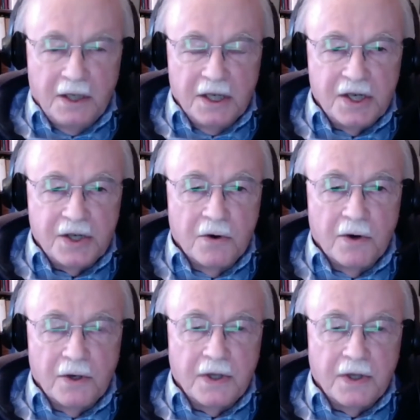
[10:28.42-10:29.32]

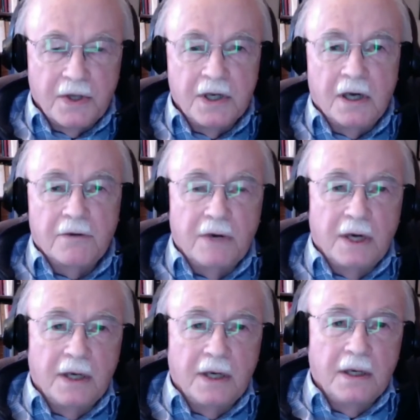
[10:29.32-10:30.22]
distort the
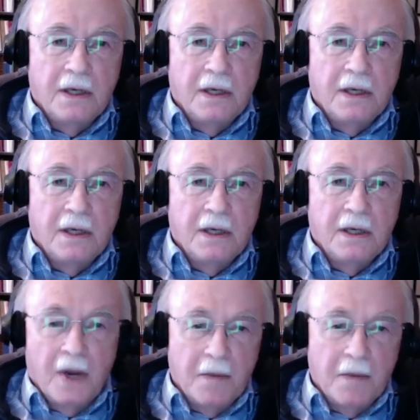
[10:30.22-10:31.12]
doctrine of your
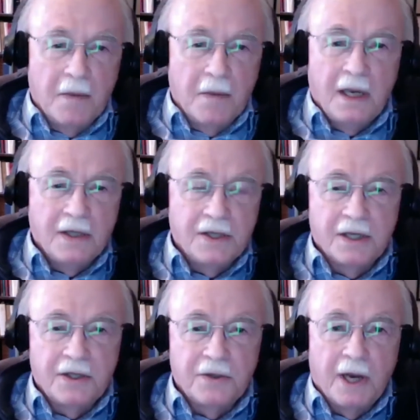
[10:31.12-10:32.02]
enemy in
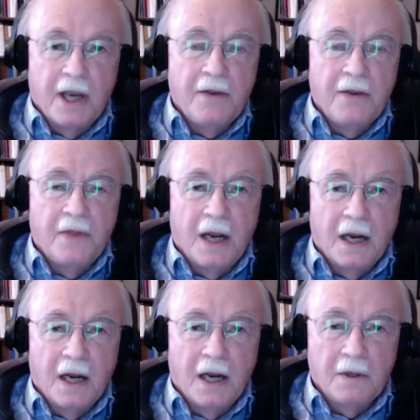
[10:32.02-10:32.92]
such a way
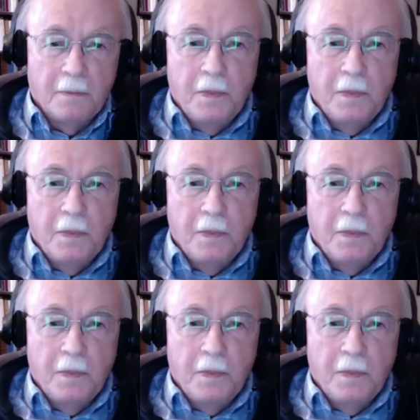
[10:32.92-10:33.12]
that it